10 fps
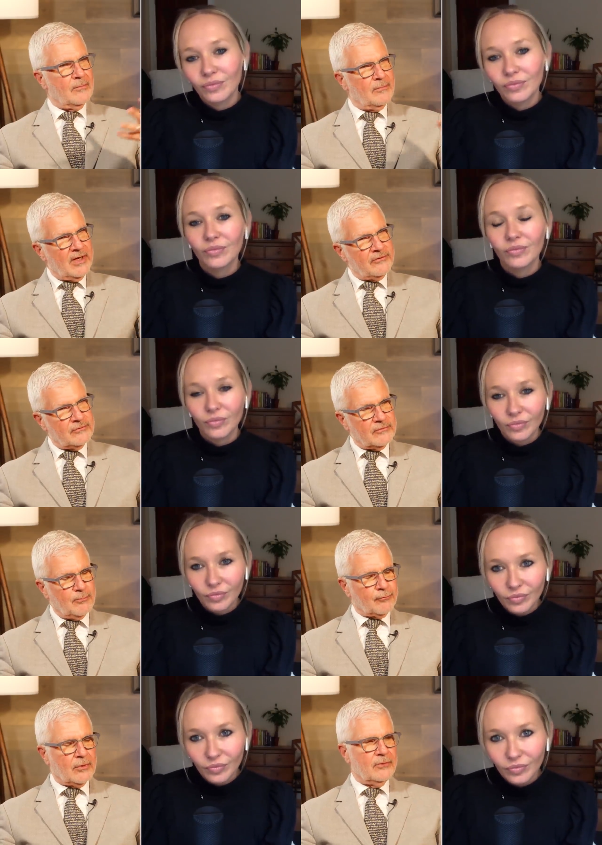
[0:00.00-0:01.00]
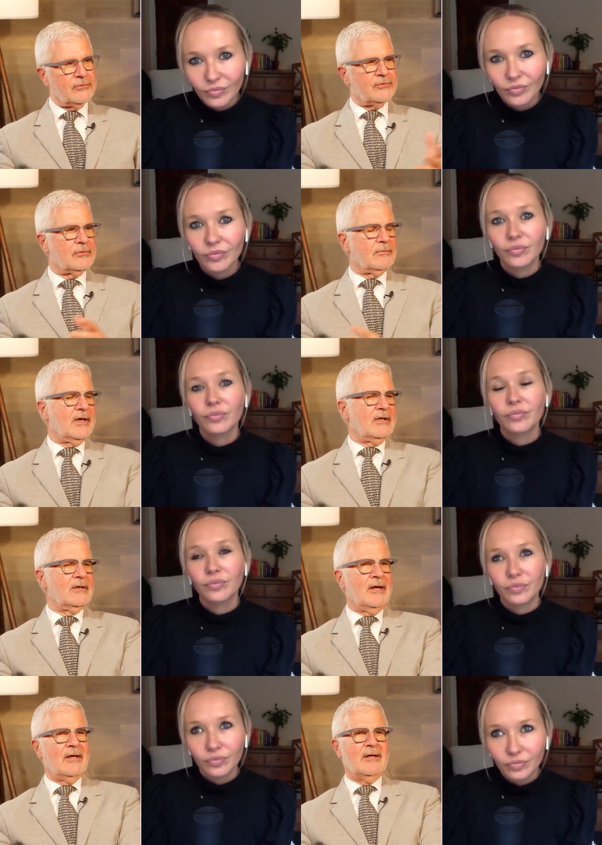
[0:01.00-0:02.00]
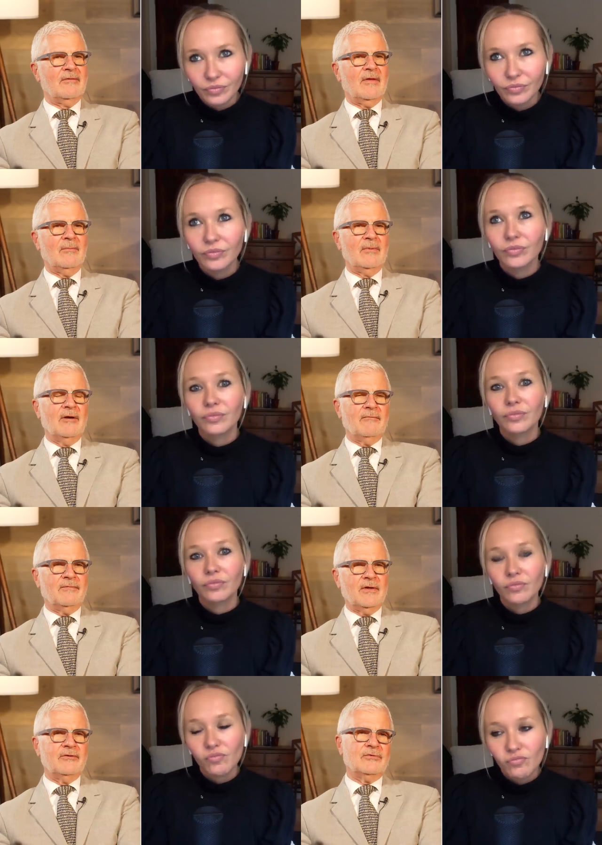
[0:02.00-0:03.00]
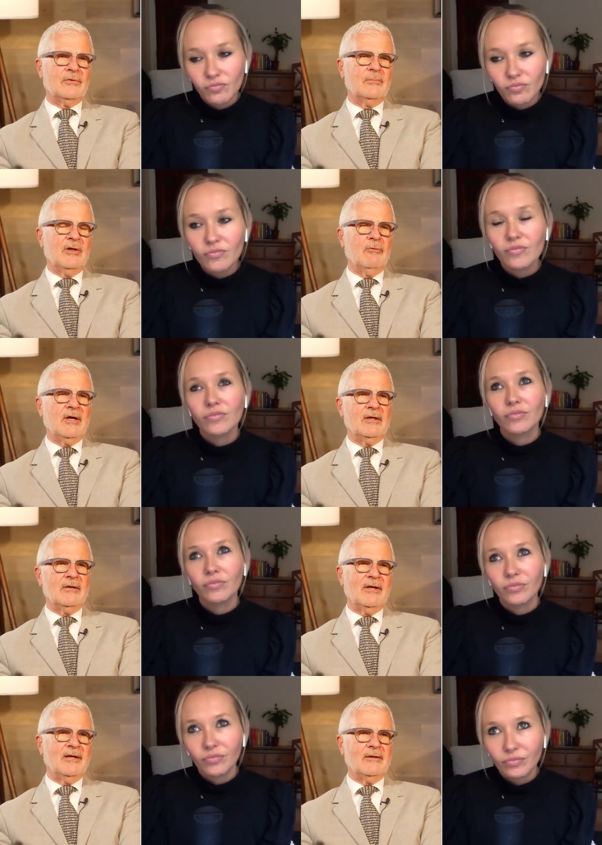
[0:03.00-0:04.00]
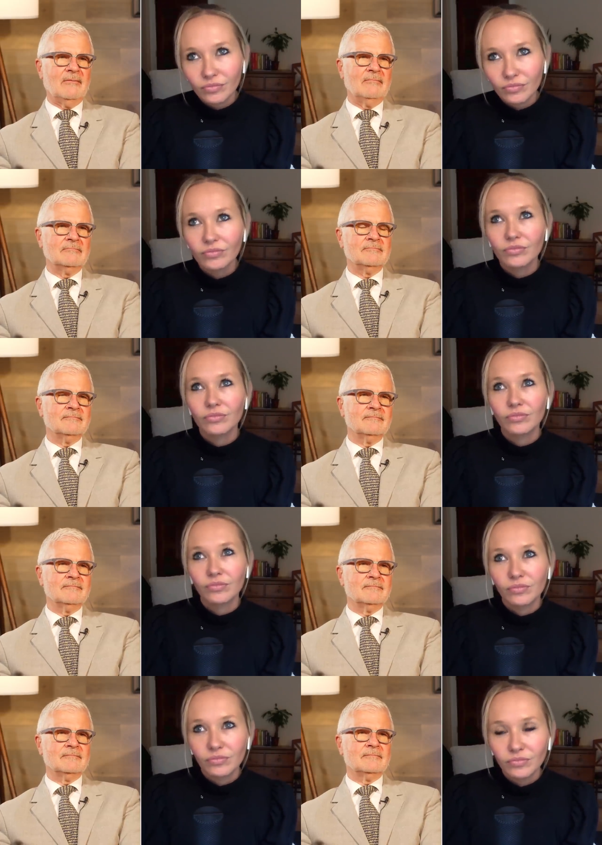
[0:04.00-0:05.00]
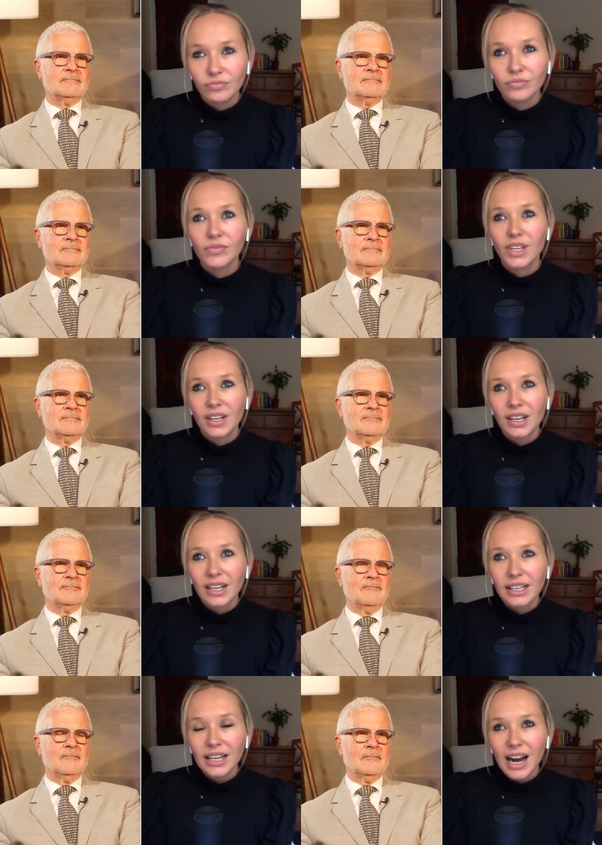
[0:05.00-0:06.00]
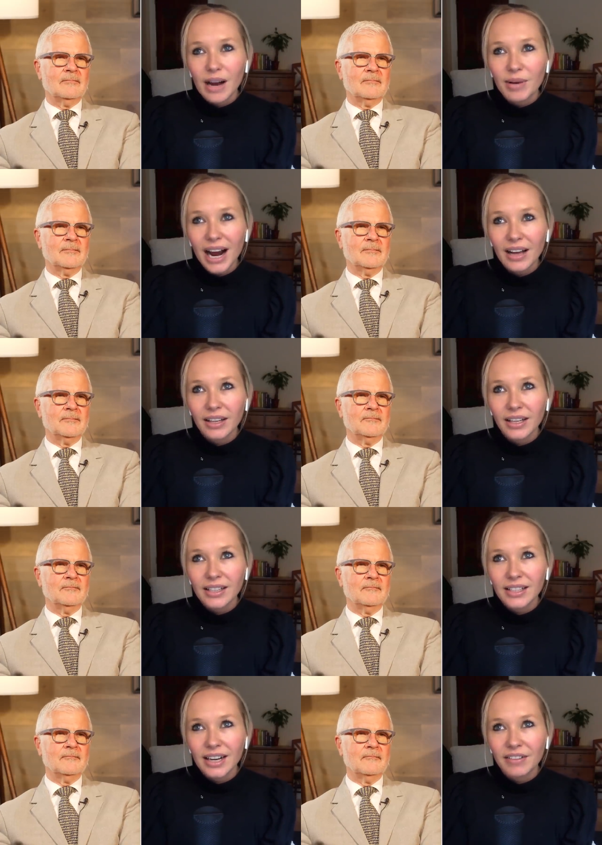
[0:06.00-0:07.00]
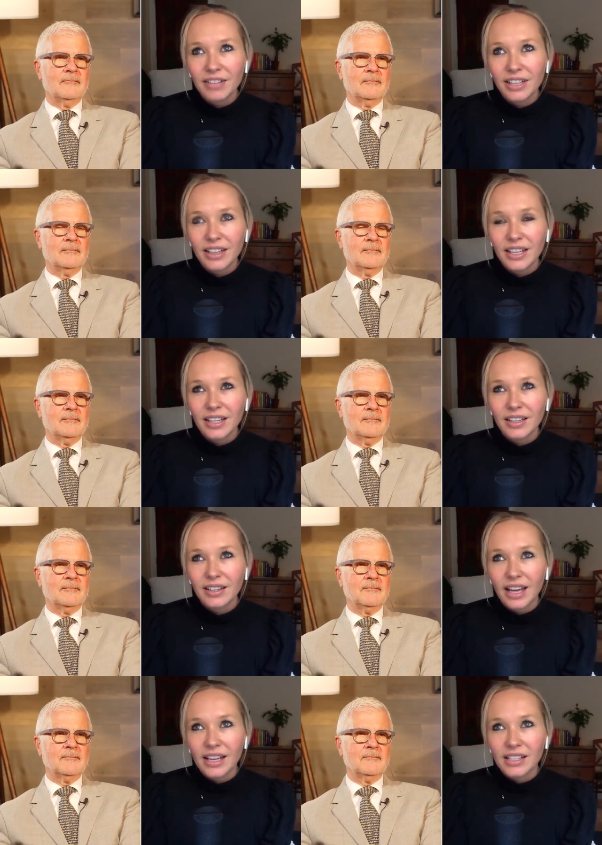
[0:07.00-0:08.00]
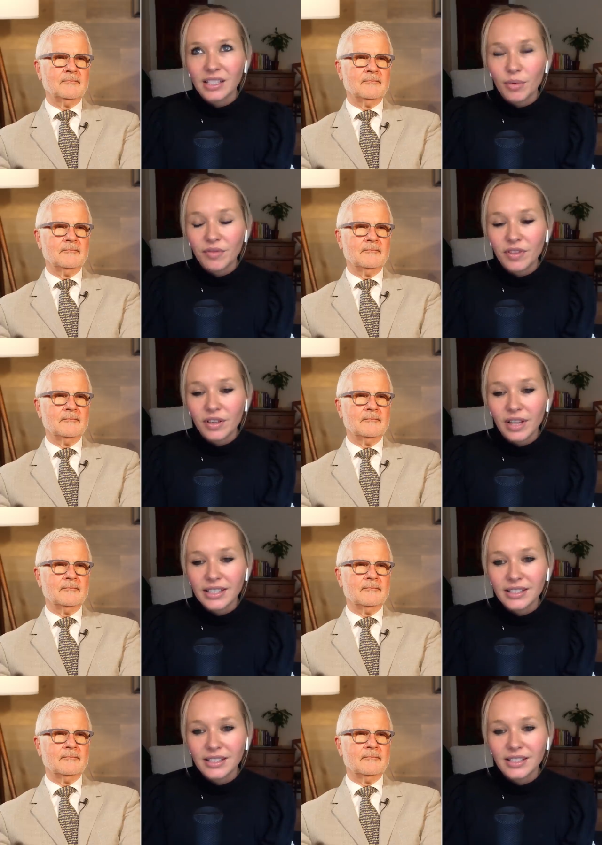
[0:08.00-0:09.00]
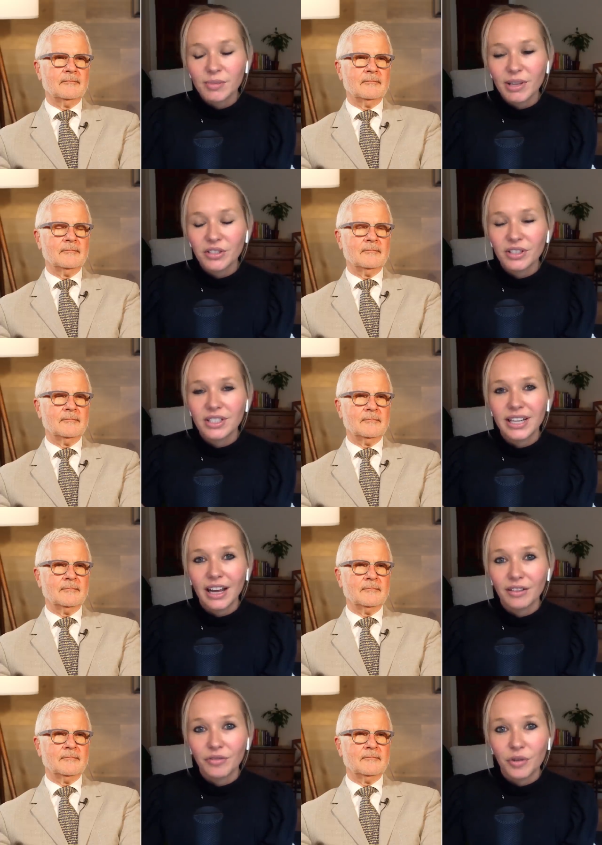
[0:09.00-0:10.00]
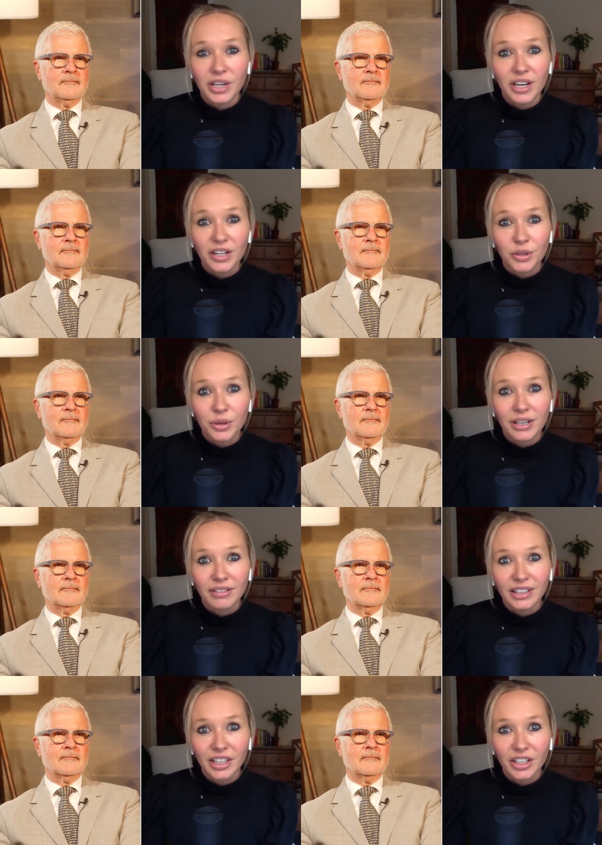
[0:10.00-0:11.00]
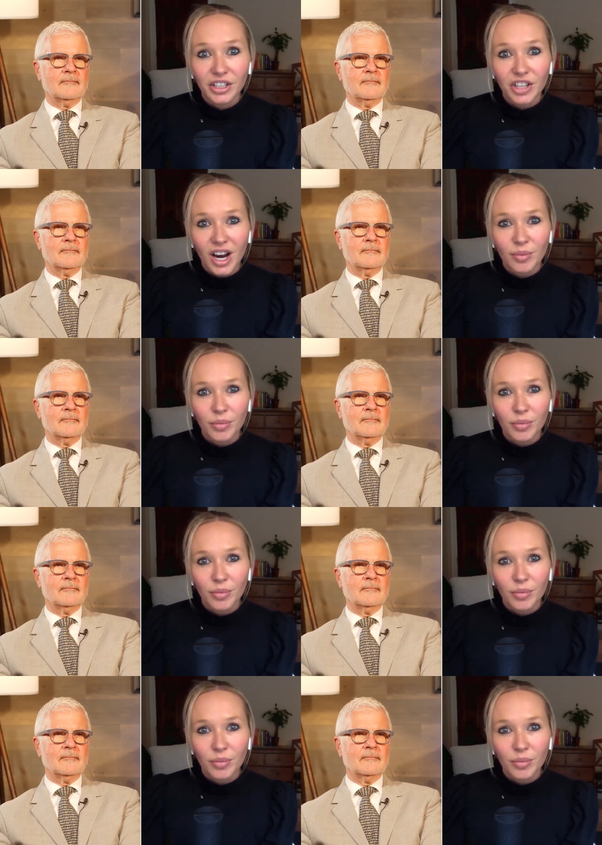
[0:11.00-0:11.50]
Speaker 1: the best approach to regulating them if they should be regulated?
Speaker 2: Yeah, I mean, I, like I said, I really think that some of the licensed dispensaries in California are doing a really good job with